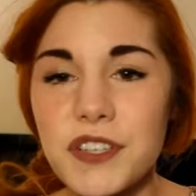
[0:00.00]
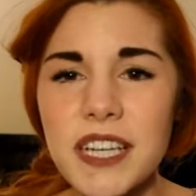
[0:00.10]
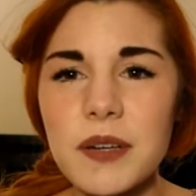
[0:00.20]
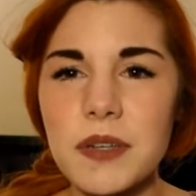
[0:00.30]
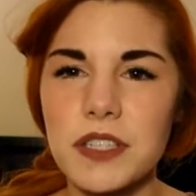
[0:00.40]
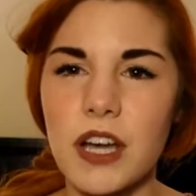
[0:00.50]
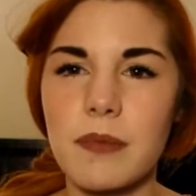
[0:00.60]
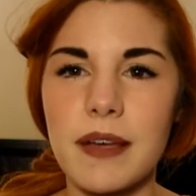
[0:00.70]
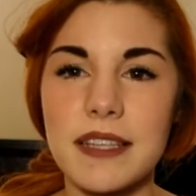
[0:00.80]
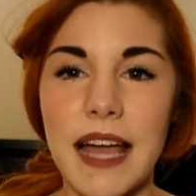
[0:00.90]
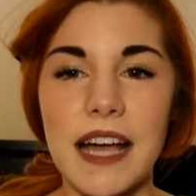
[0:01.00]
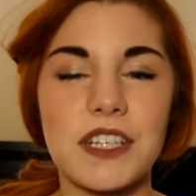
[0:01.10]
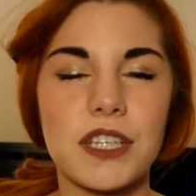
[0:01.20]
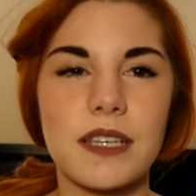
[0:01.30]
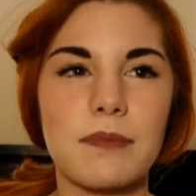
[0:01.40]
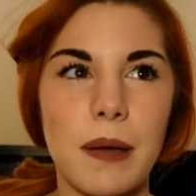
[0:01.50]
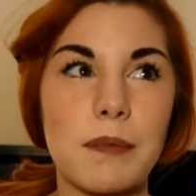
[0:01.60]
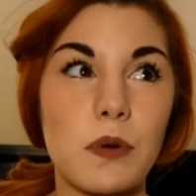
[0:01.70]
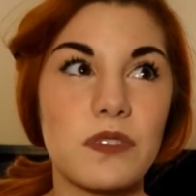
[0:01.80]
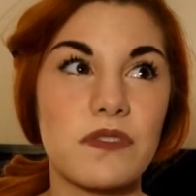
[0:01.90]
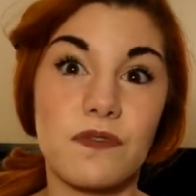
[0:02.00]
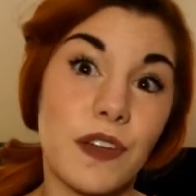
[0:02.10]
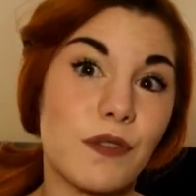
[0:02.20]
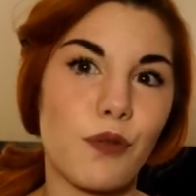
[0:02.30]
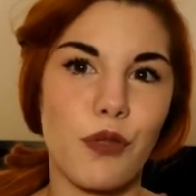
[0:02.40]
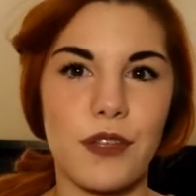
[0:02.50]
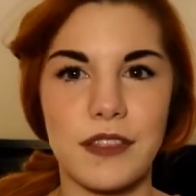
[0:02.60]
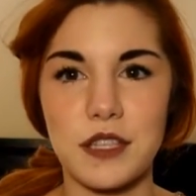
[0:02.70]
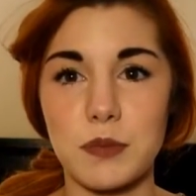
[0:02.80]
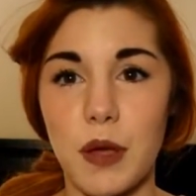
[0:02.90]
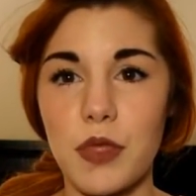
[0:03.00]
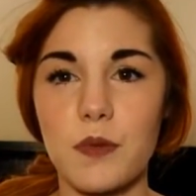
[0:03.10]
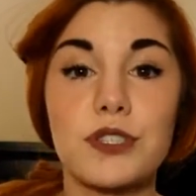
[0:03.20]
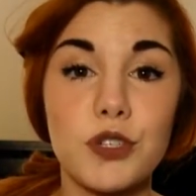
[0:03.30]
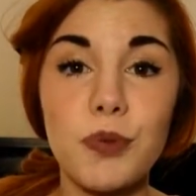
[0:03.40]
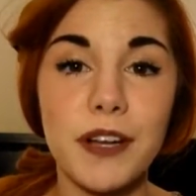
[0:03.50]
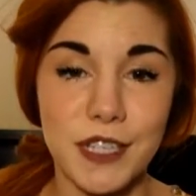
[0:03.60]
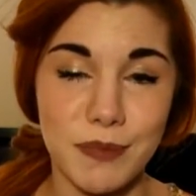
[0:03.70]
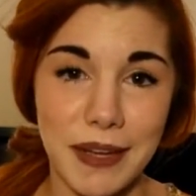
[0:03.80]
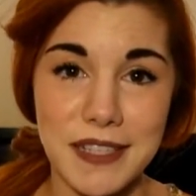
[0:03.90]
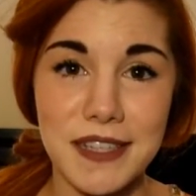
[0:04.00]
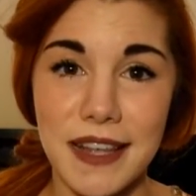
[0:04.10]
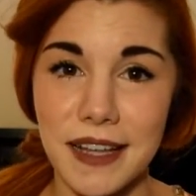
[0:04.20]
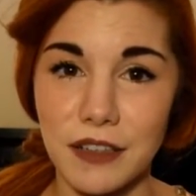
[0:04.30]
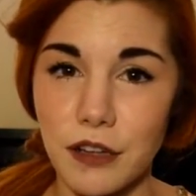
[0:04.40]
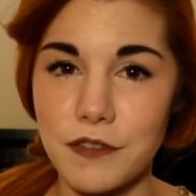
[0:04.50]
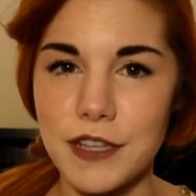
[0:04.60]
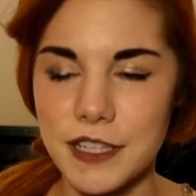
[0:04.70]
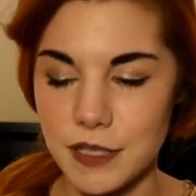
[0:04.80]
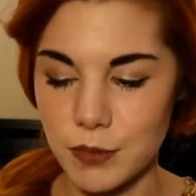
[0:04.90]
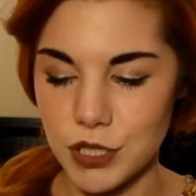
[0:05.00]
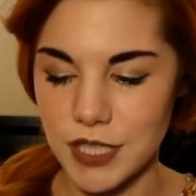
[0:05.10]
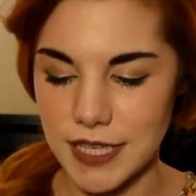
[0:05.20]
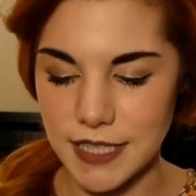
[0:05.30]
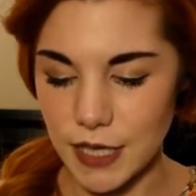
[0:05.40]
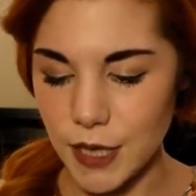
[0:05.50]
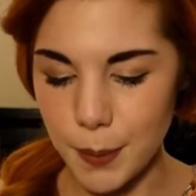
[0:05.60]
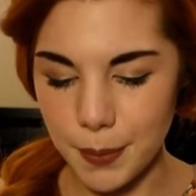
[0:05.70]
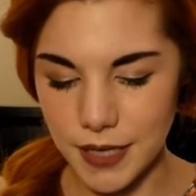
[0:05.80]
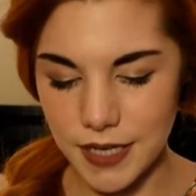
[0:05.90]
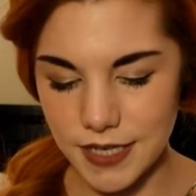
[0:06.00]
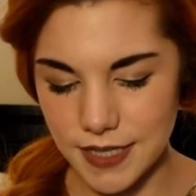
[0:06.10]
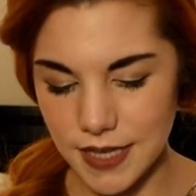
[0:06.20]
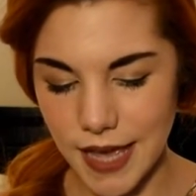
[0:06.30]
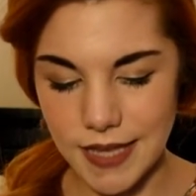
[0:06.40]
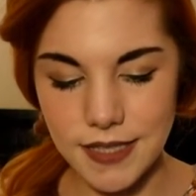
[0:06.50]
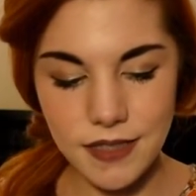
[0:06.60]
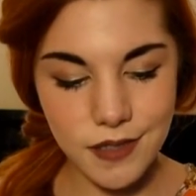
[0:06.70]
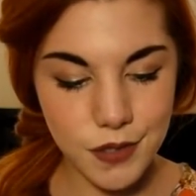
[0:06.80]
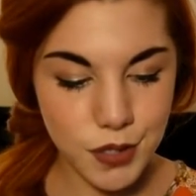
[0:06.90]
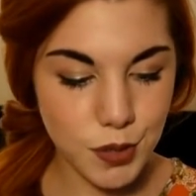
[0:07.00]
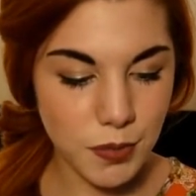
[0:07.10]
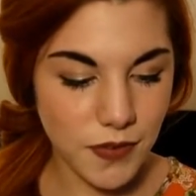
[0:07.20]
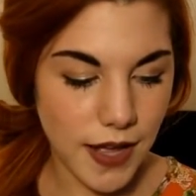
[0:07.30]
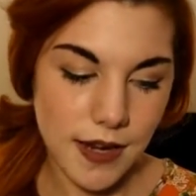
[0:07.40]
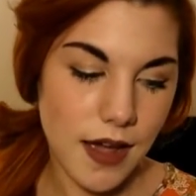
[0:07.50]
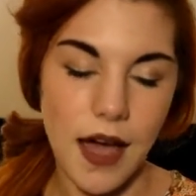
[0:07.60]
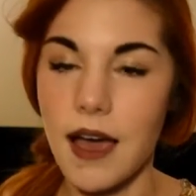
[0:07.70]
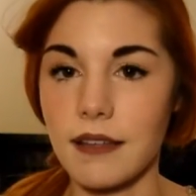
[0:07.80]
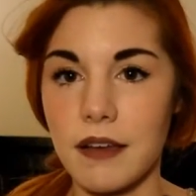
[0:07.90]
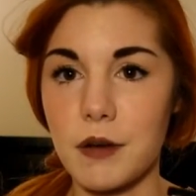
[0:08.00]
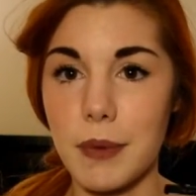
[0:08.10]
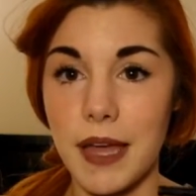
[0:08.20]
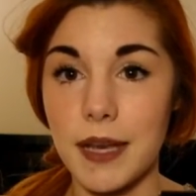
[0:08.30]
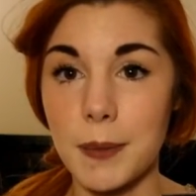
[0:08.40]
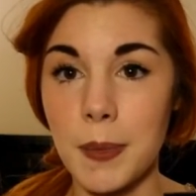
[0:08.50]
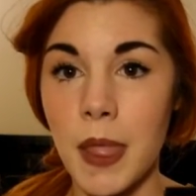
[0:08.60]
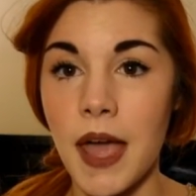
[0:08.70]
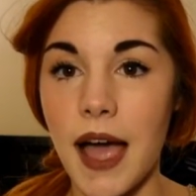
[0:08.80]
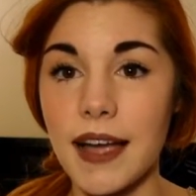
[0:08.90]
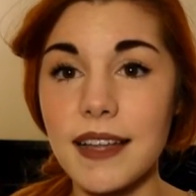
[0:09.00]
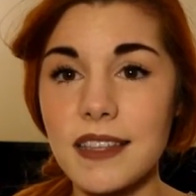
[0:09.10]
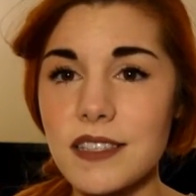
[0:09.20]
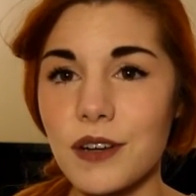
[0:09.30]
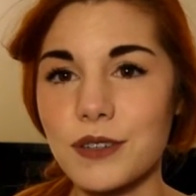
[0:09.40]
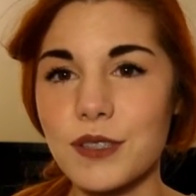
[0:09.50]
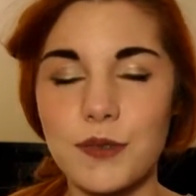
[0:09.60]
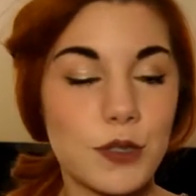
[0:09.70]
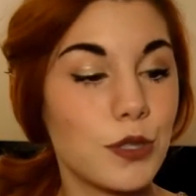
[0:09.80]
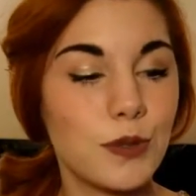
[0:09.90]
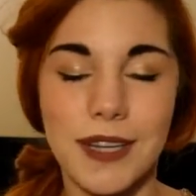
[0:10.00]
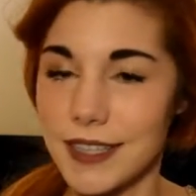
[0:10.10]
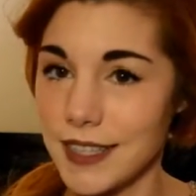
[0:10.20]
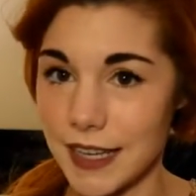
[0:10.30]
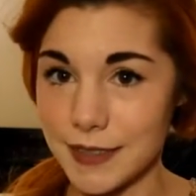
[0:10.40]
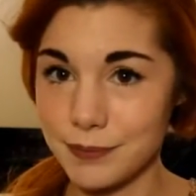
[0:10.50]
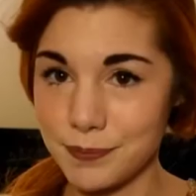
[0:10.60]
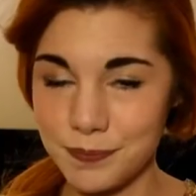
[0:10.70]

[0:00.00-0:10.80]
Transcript: thing I want to talk about is actually my most favorite thing this month. Super unexpected that I loved this as much as I did, but it is the Essence Superfine Eyeliner Pen. I got this at Ulta for $2.99,